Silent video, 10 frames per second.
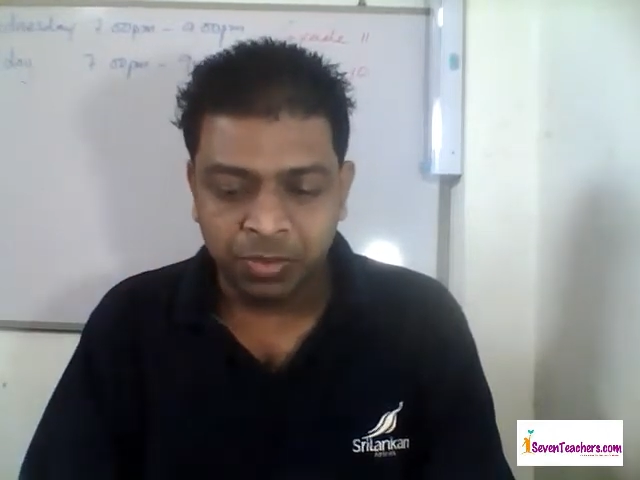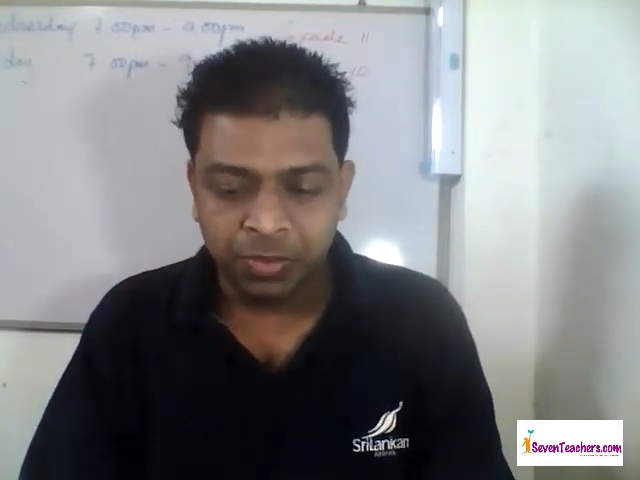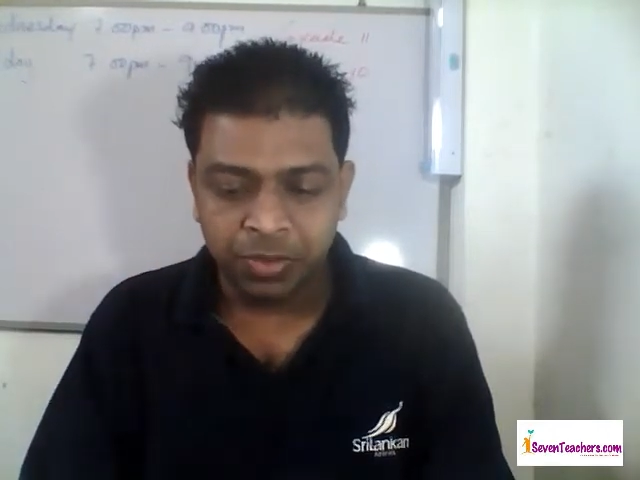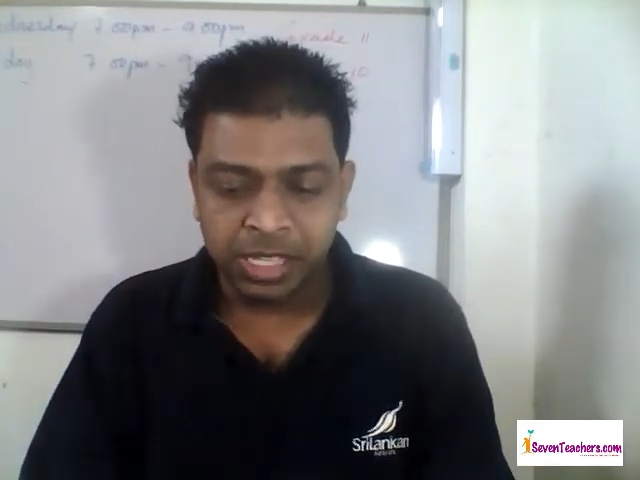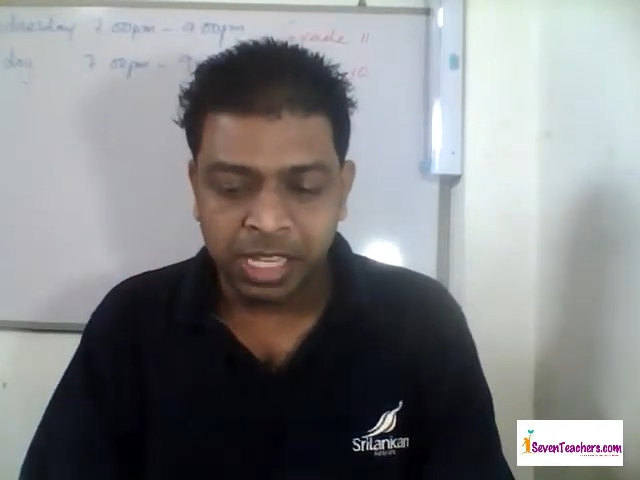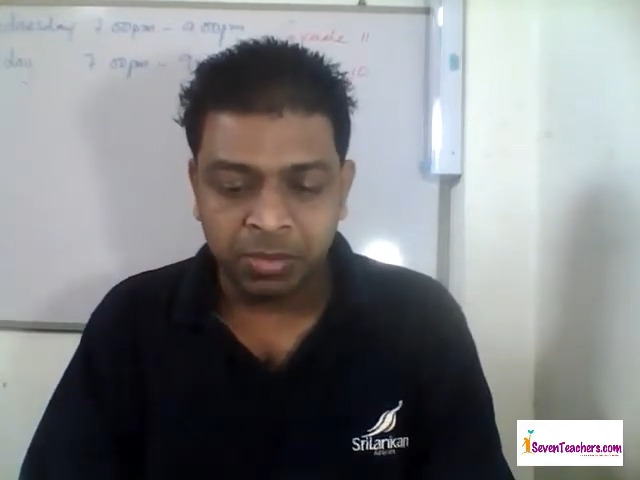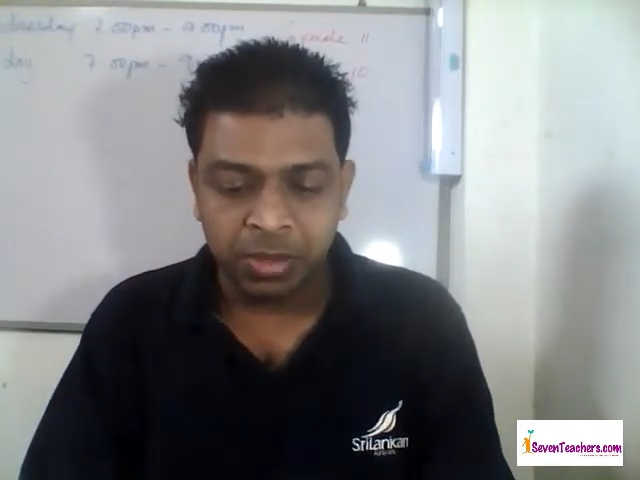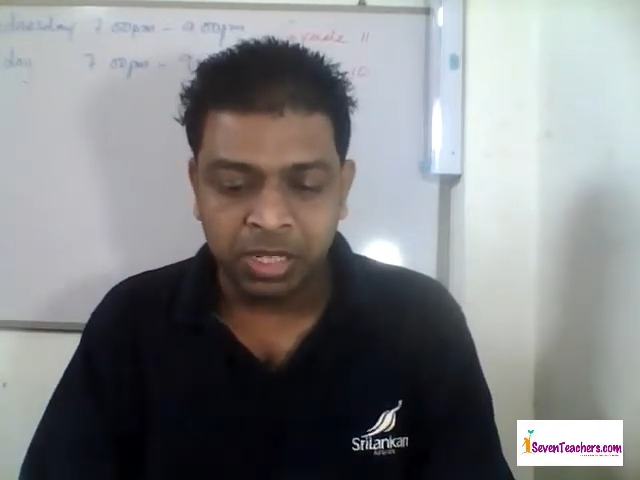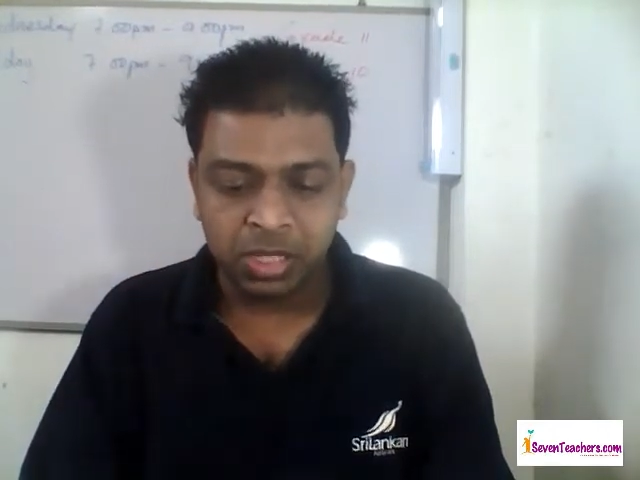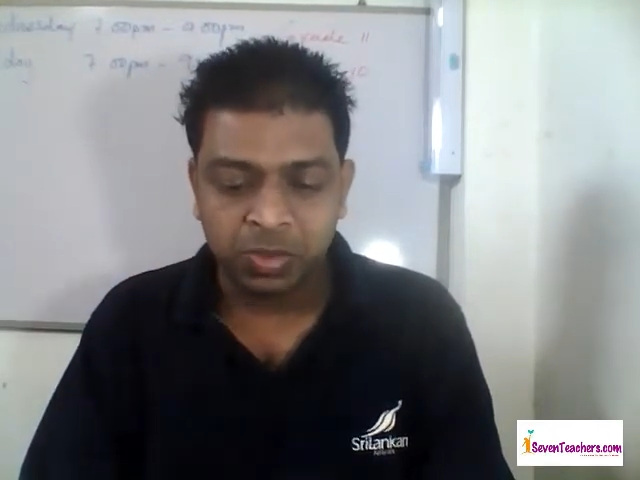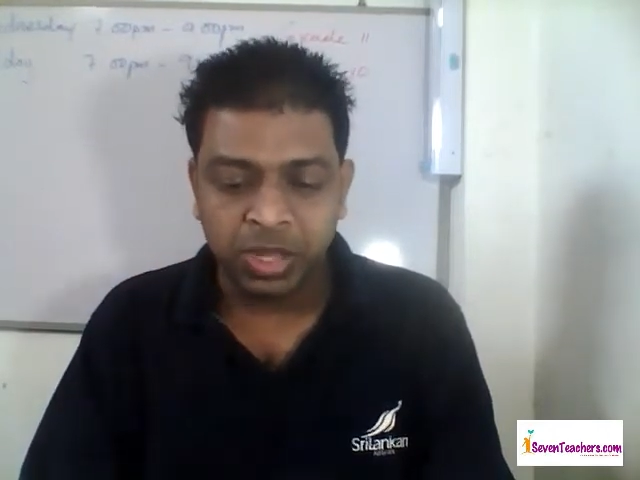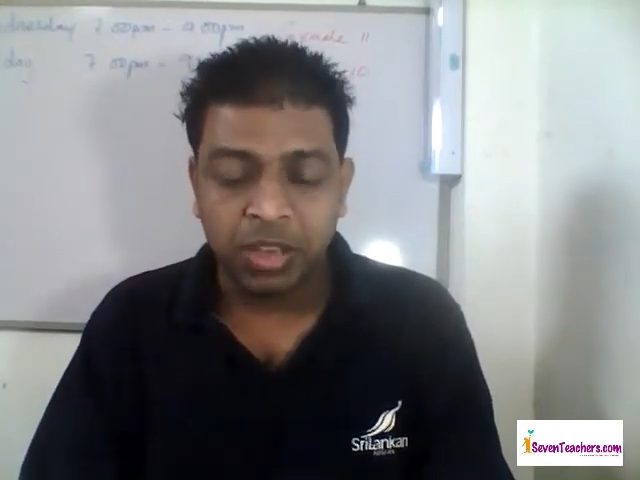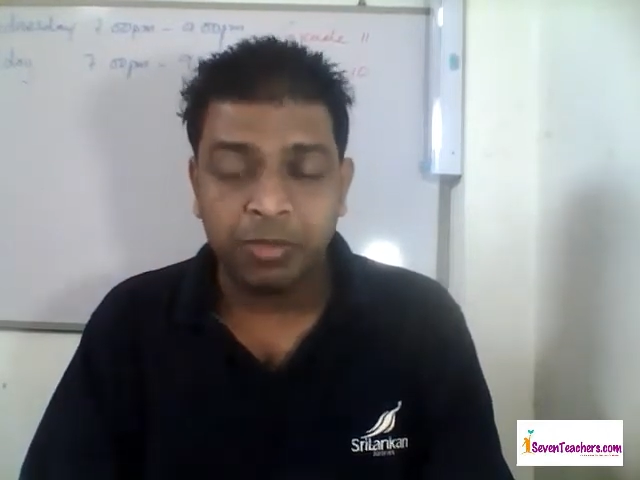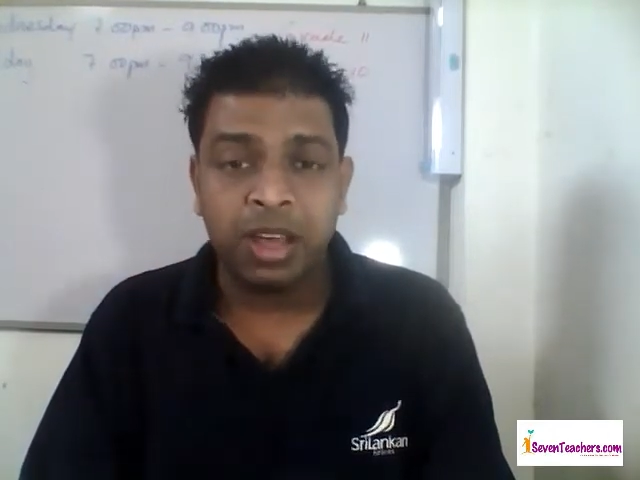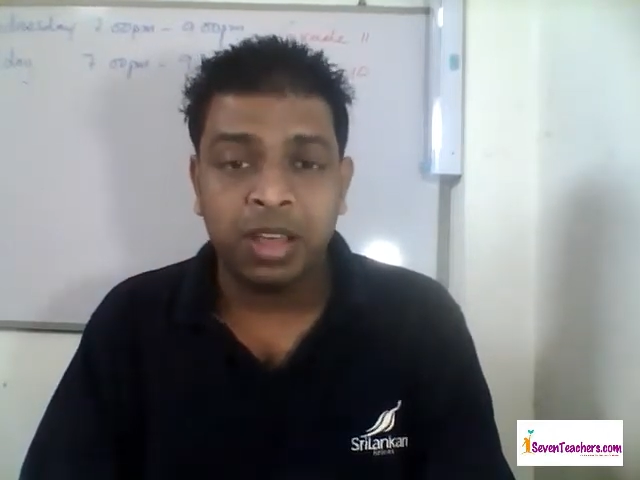of ceremonies for
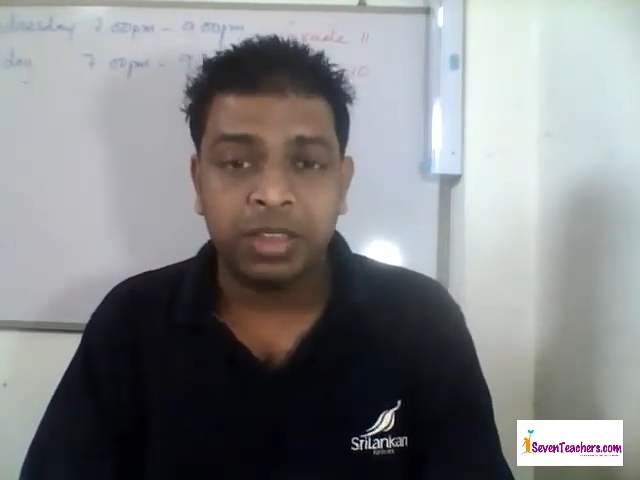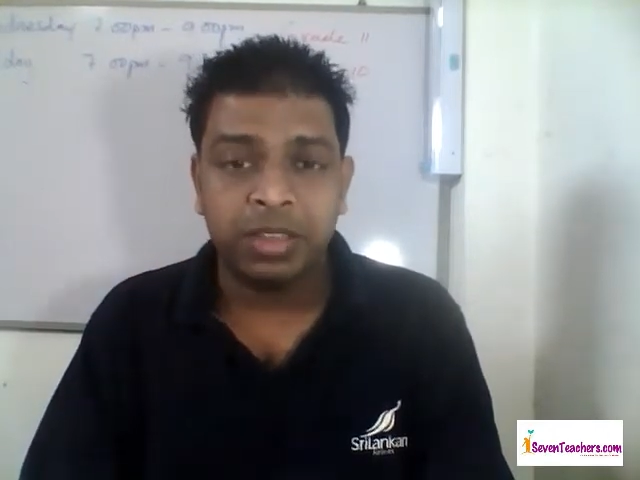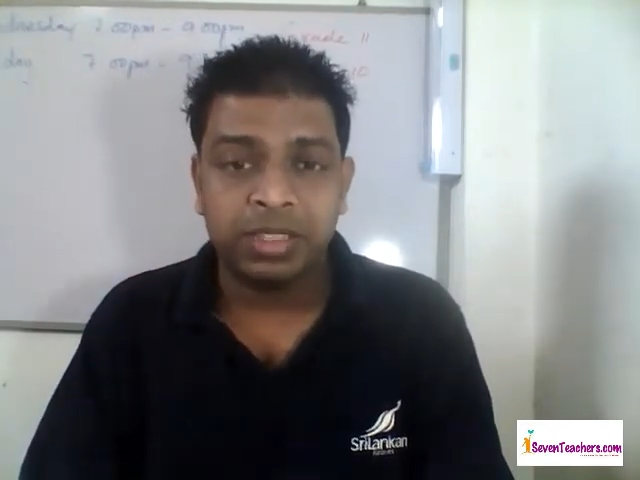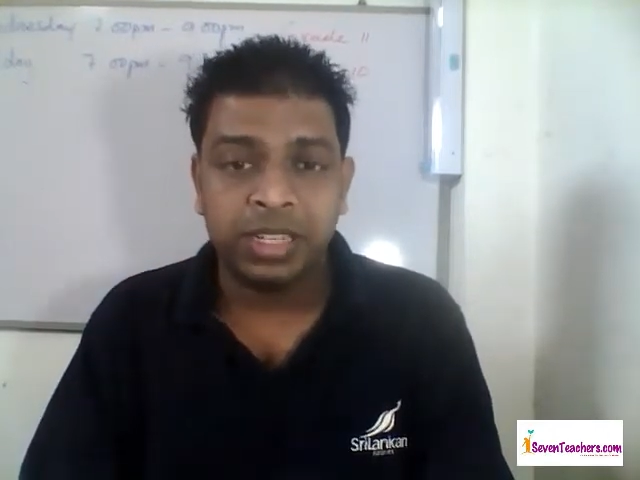their father's